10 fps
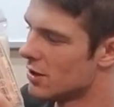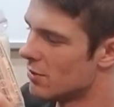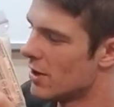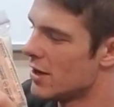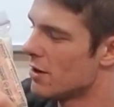
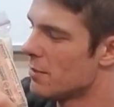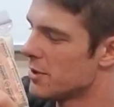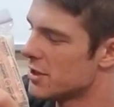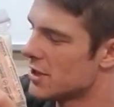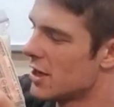right here up at the
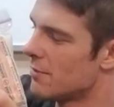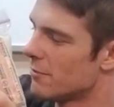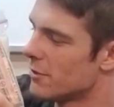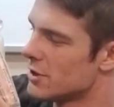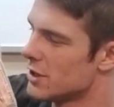top.
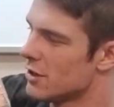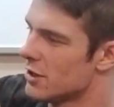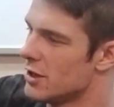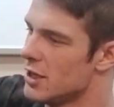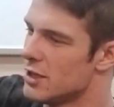First thing you're going
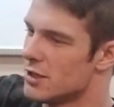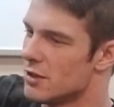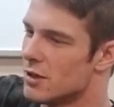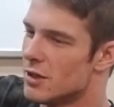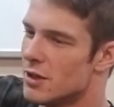to need is your
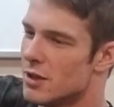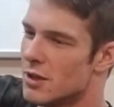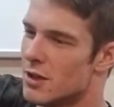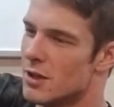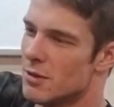
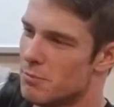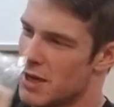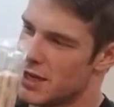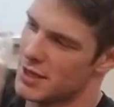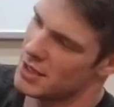
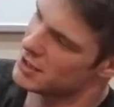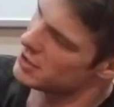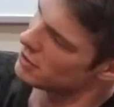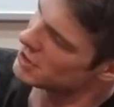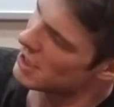Band-Aids and
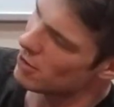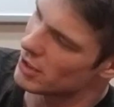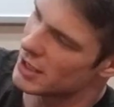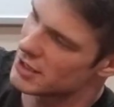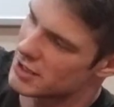your
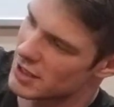towelettes.